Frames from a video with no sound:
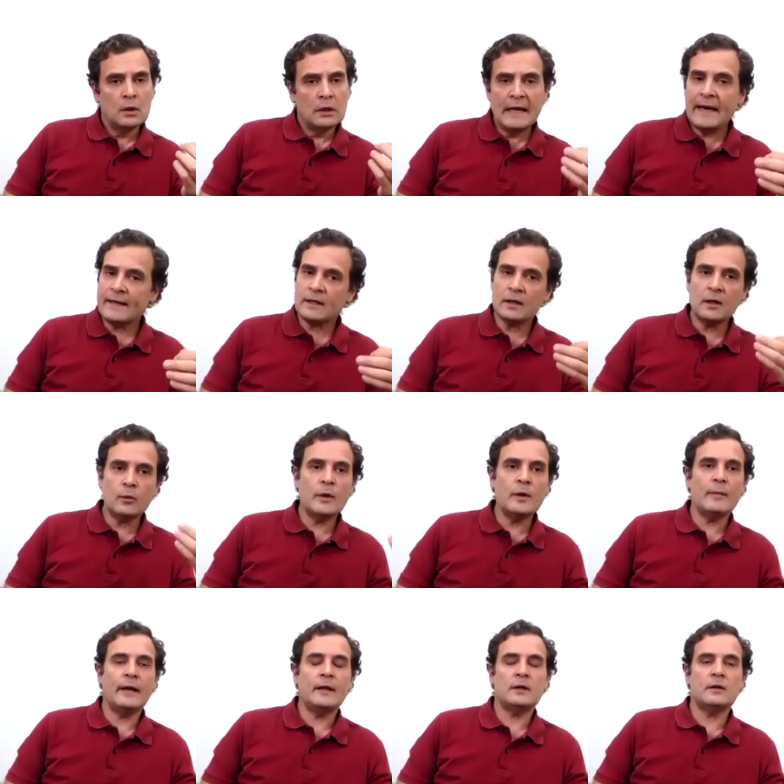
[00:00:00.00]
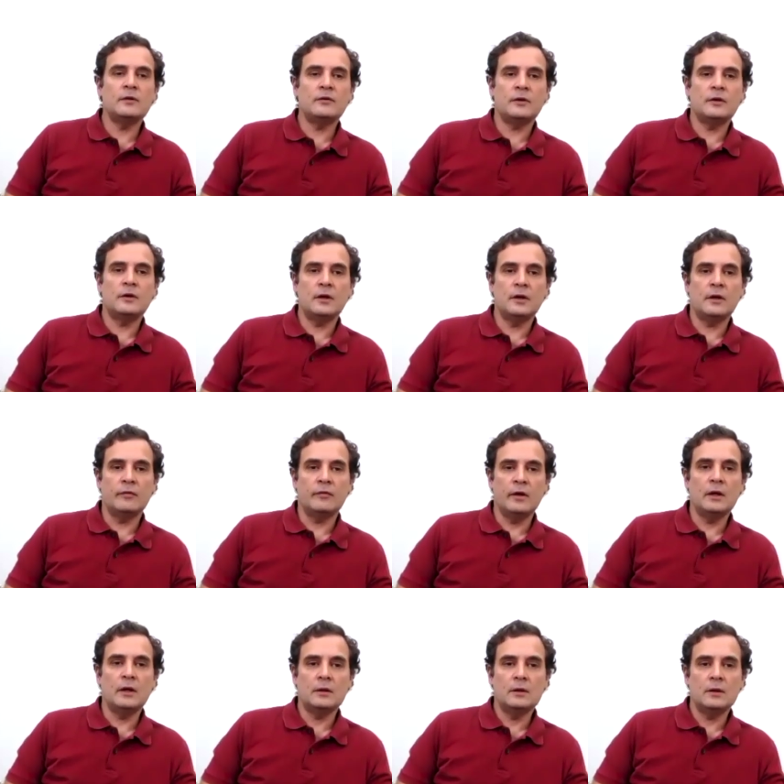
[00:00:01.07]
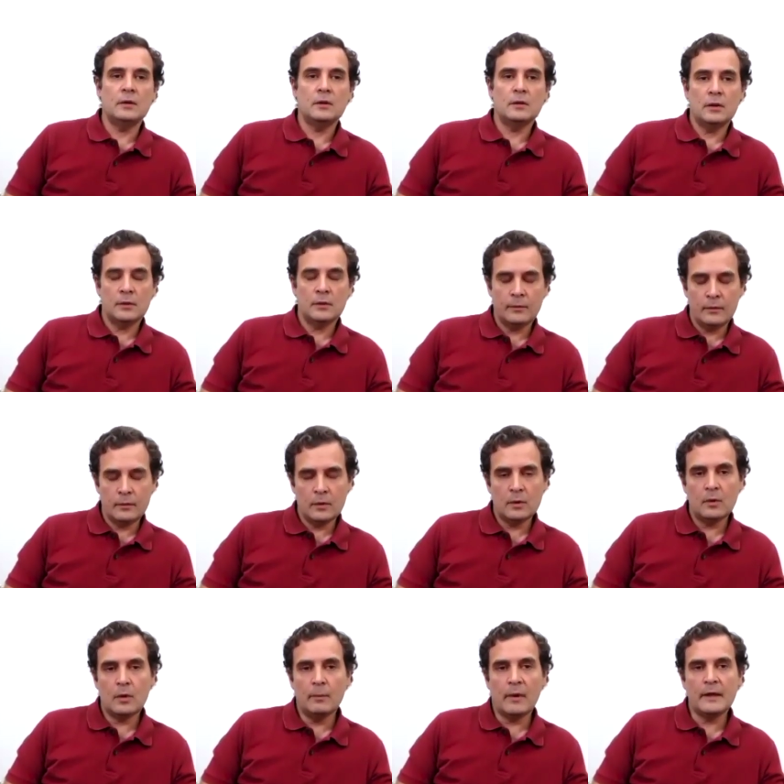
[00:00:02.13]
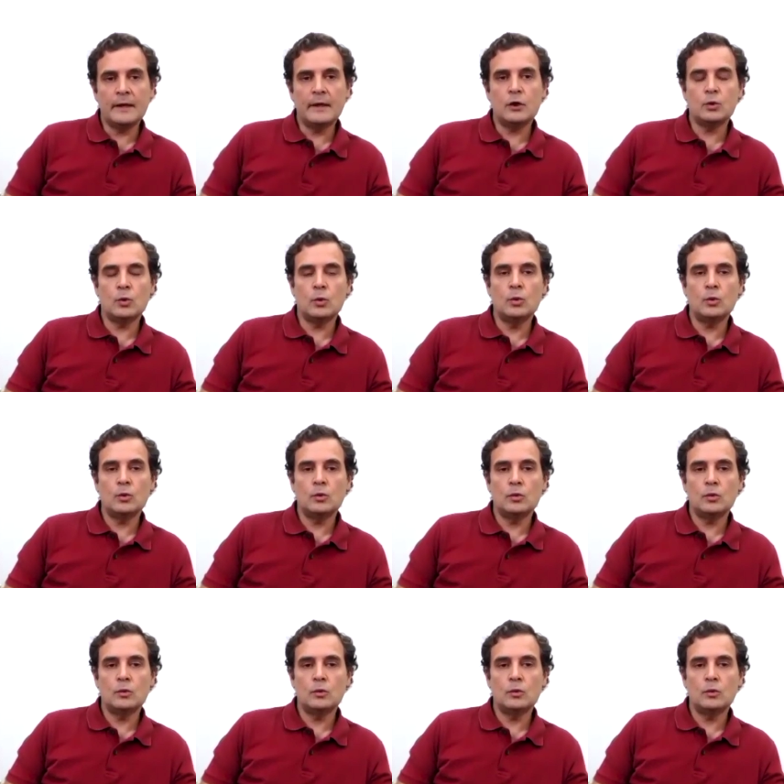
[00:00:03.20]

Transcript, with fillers: later we might consider giving money to